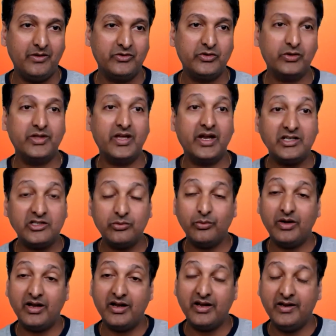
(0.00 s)
So
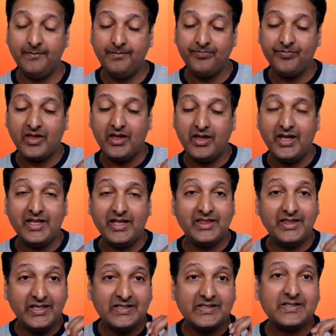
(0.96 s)
that's why
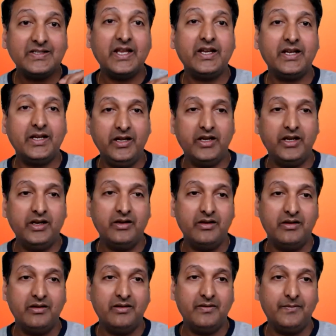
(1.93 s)
this technique
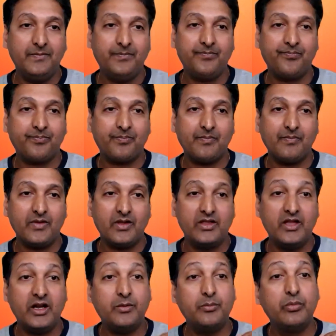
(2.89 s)

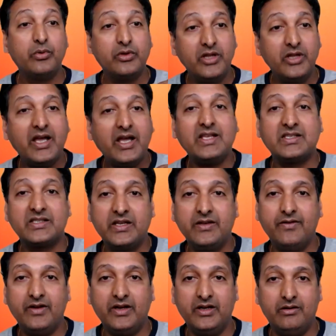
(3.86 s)
that Buddha has
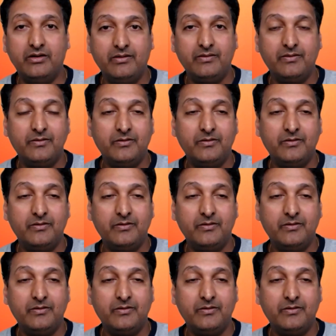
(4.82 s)
given